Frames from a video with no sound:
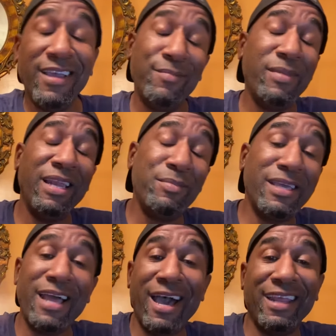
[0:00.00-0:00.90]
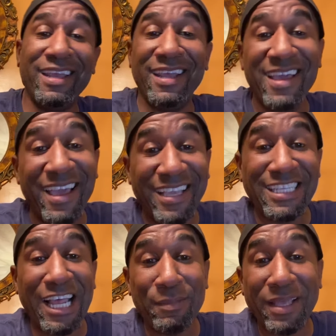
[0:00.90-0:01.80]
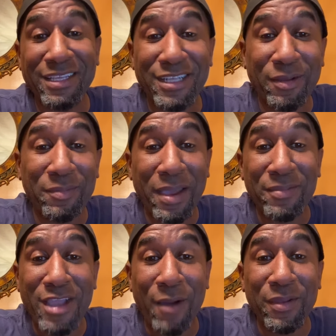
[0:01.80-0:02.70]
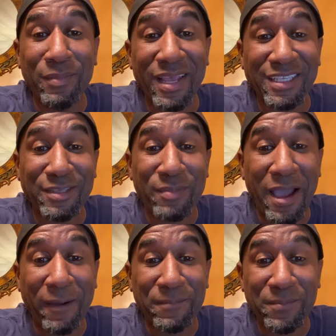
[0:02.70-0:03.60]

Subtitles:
Man, let me get out of here. It's all about the W, baby. Y'all be blessed. I'm out.